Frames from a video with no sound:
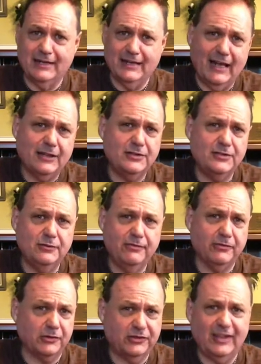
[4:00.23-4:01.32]
not to
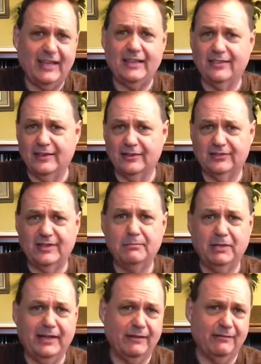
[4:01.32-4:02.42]
forsake the
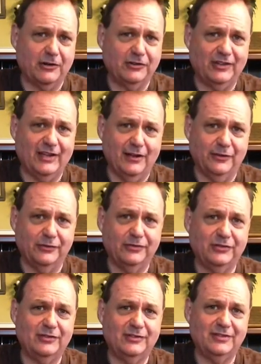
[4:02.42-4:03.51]
assembling of
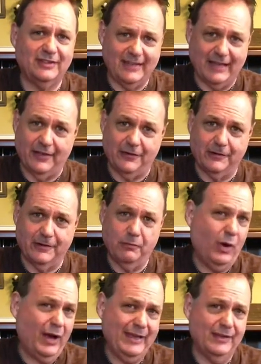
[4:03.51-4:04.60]
ourselves together. And
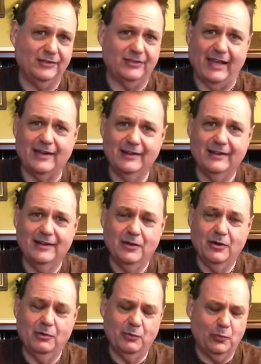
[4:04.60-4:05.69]
why is that?
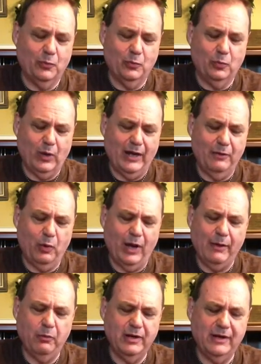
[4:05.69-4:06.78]
Why,
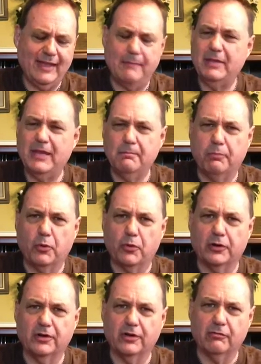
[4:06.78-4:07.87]
why would that be
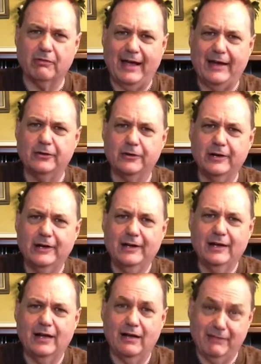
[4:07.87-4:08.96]
important to the writer
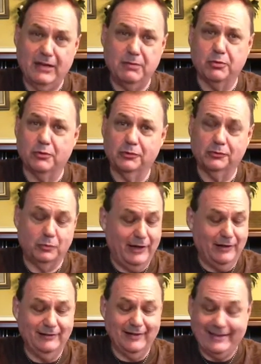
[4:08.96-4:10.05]
of Hebrews?
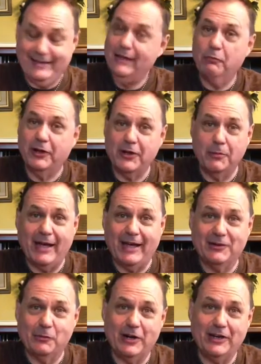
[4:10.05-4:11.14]
Well, again, we go
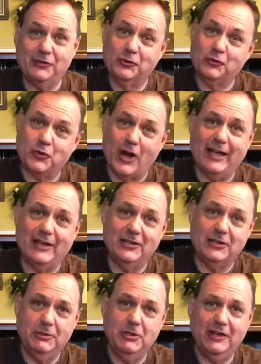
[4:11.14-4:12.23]
back to what he's trying to
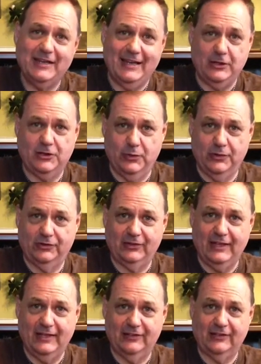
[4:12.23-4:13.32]
communicate to us
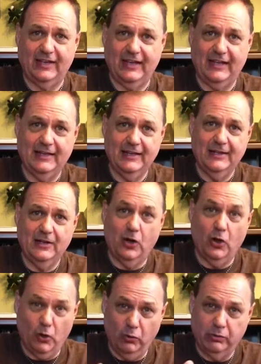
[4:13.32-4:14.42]
in saying,
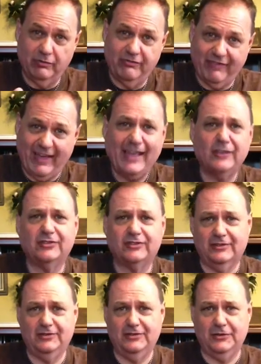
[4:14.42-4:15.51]
hold
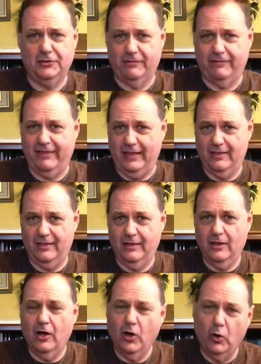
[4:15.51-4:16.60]
fast to your faith,
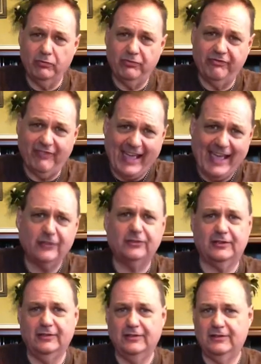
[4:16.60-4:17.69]
hold
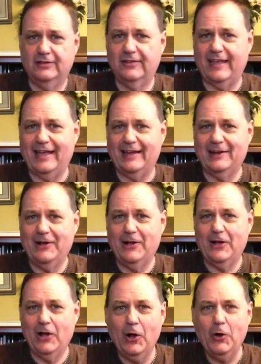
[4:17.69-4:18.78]
fast to that
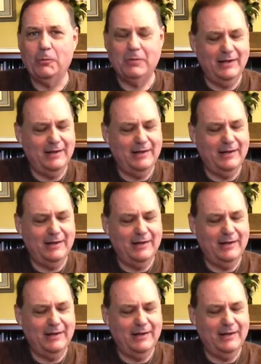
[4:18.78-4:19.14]
hope.